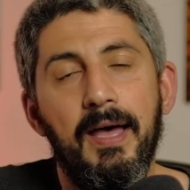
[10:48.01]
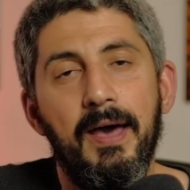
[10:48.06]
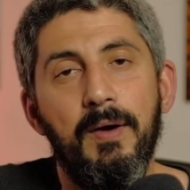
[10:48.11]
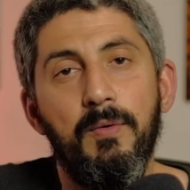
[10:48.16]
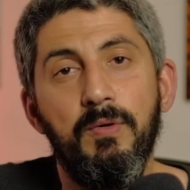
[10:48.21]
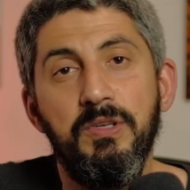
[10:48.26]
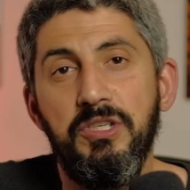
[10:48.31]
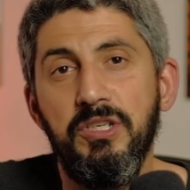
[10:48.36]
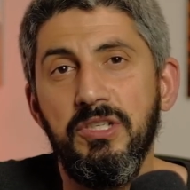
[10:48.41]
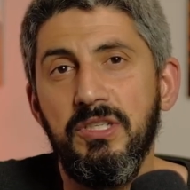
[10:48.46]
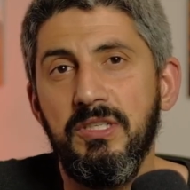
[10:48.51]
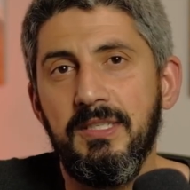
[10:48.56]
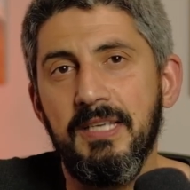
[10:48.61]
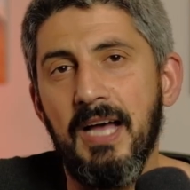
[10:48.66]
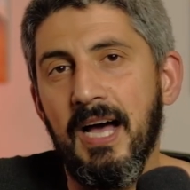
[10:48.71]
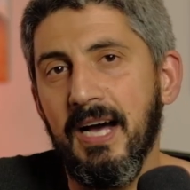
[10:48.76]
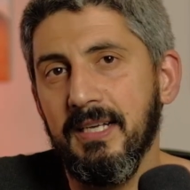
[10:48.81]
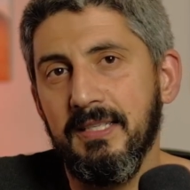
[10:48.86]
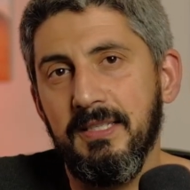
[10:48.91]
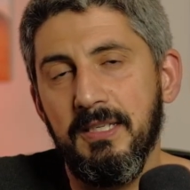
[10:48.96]
Which is
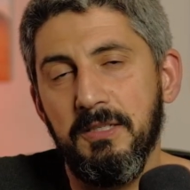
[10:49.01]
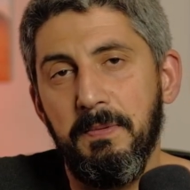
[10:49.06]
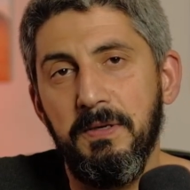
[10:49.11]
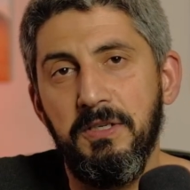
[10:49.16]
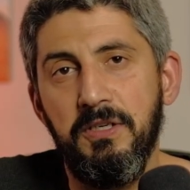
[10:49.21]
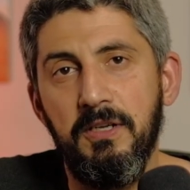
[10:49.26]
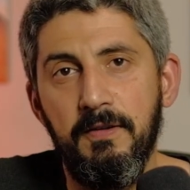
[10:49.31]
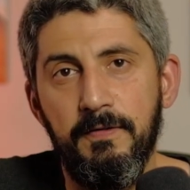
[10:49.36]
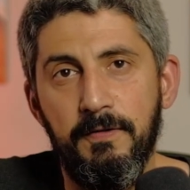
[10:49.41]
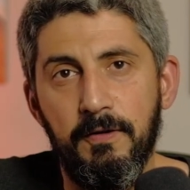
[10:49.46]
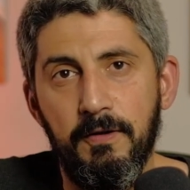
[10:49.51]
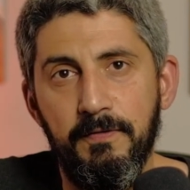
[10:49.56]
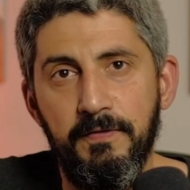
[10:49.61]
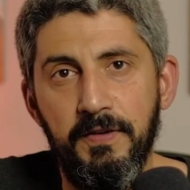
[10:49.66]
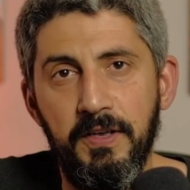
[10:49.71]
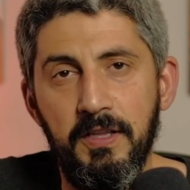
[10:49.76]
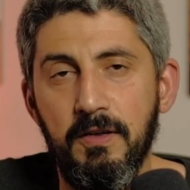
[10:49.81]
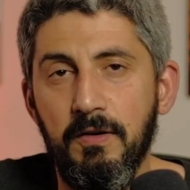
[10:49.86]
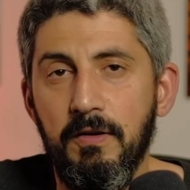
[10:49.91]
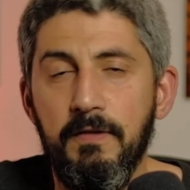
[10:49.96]
sucks, especially for
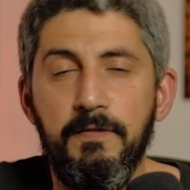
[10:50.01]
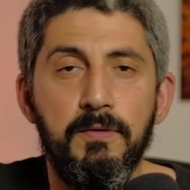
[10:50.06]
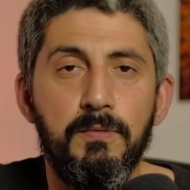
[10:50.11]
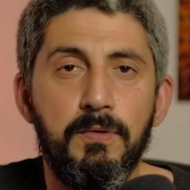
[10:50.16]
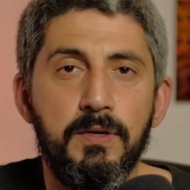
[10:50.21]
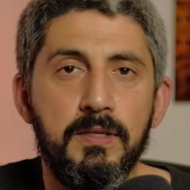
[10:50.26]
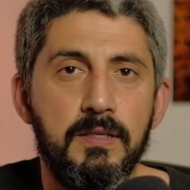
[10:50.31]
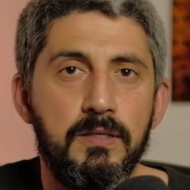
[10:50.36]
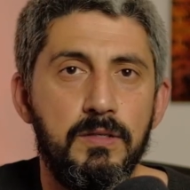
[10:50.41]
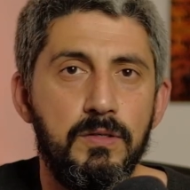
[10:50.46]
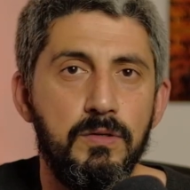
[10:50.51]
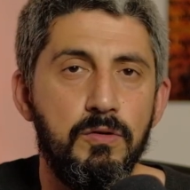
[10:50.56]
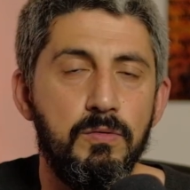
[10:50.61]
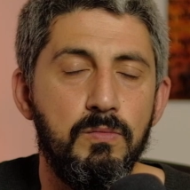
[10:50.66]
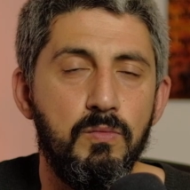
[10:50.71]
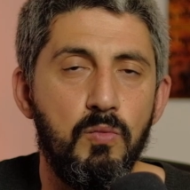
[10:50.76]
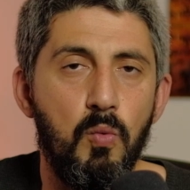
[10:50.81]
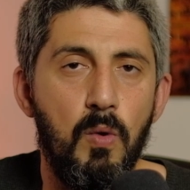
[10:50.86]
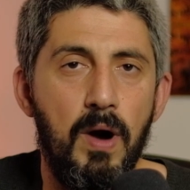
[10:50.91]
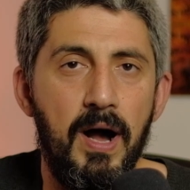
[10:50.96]
video if you want to
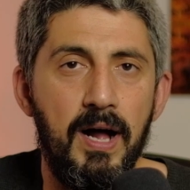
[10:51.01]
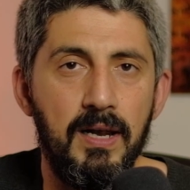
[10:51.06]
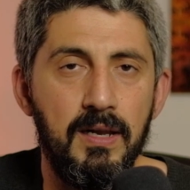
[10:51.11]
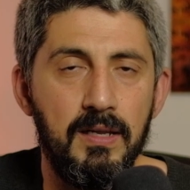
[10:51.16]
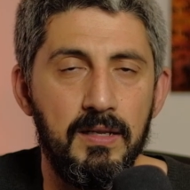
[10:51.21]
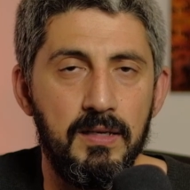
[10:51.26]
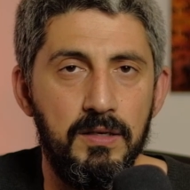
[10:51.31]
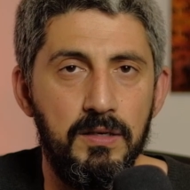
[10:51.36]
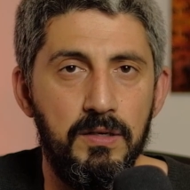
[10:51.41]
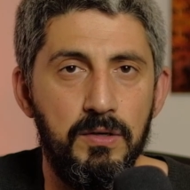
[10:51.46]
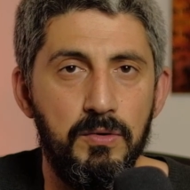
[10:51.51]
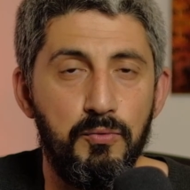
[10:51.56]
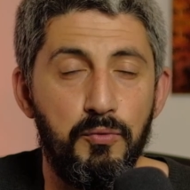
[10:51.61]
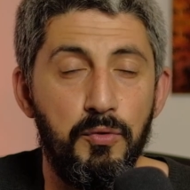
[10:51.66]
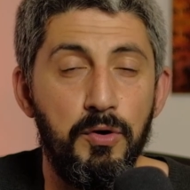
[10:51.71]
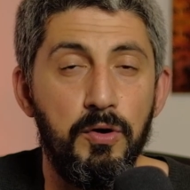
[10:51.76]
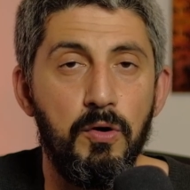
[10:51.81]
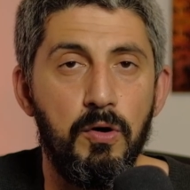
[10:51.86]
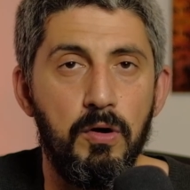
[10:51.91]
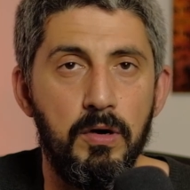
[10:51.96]
zoom while you're
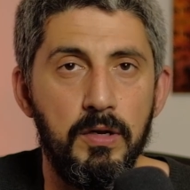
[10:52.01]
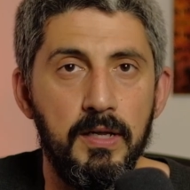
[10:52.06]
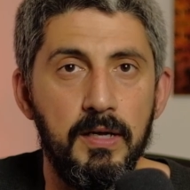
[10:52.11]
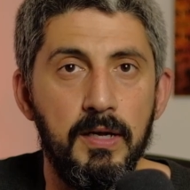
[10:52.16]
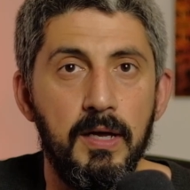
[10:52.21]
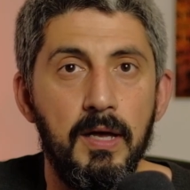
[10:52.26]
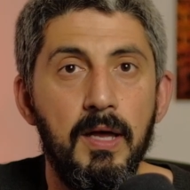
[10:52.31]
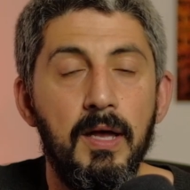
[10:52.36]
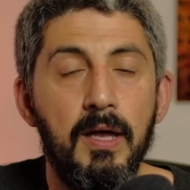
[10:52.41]
recording.